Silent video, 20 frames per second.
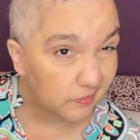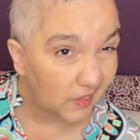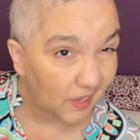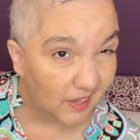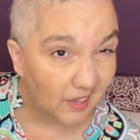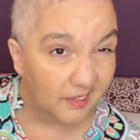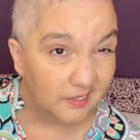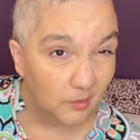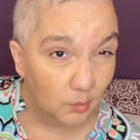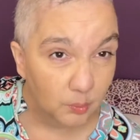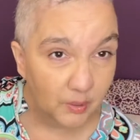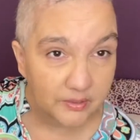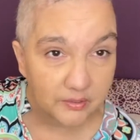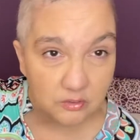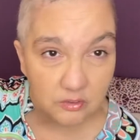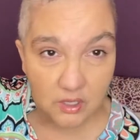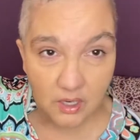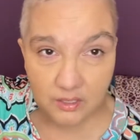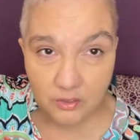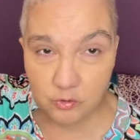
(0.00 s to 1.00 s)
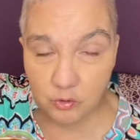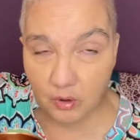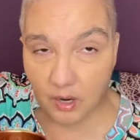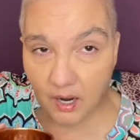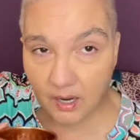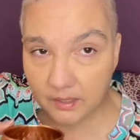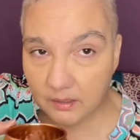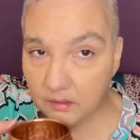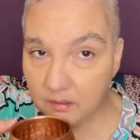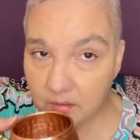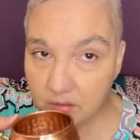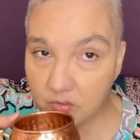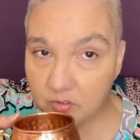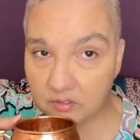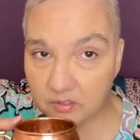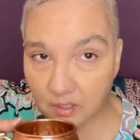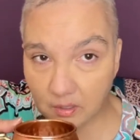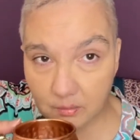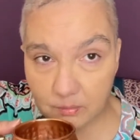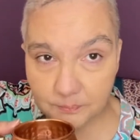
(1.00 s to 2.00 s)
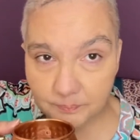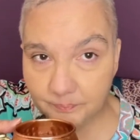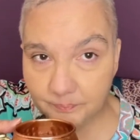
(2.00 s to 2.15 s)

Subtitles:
And the weather's kind of dry, so